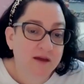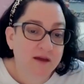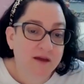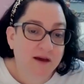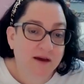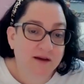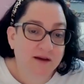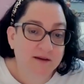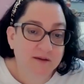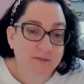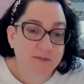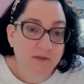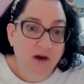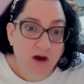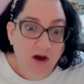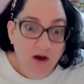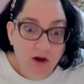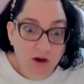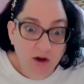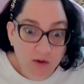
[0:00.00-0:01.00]

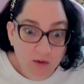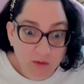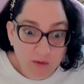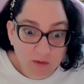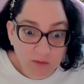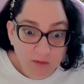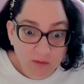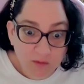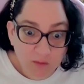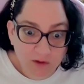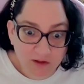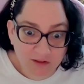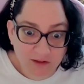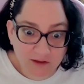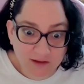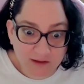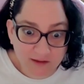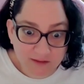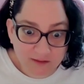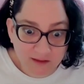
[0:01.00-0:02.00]
Oh, well,
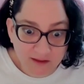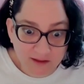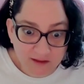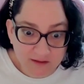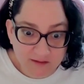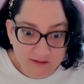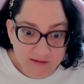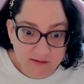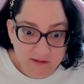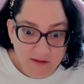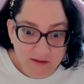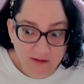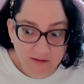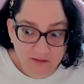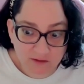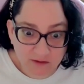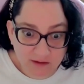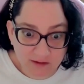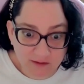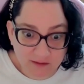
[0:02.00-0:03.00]
look at this and
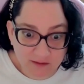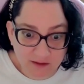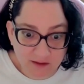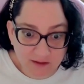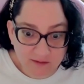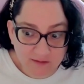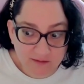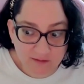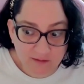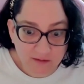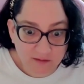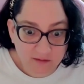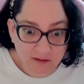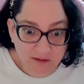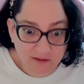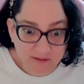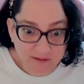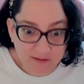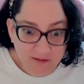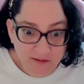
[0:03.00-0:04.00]
look at this.
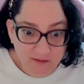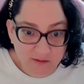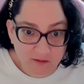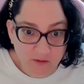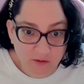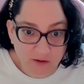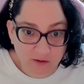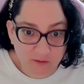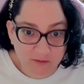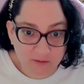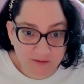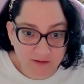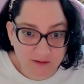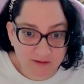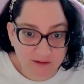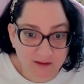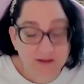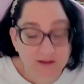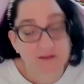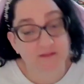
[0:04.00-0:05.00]
These things are
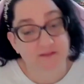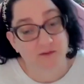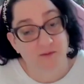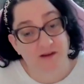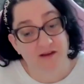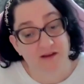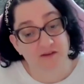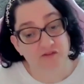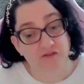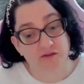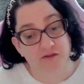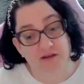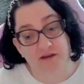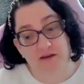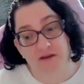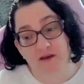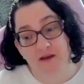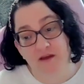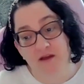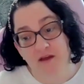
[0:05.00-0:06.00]
OCD. So I
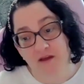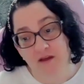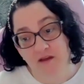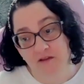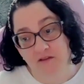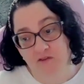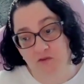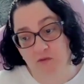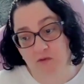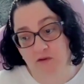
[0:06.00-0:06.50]
actually sort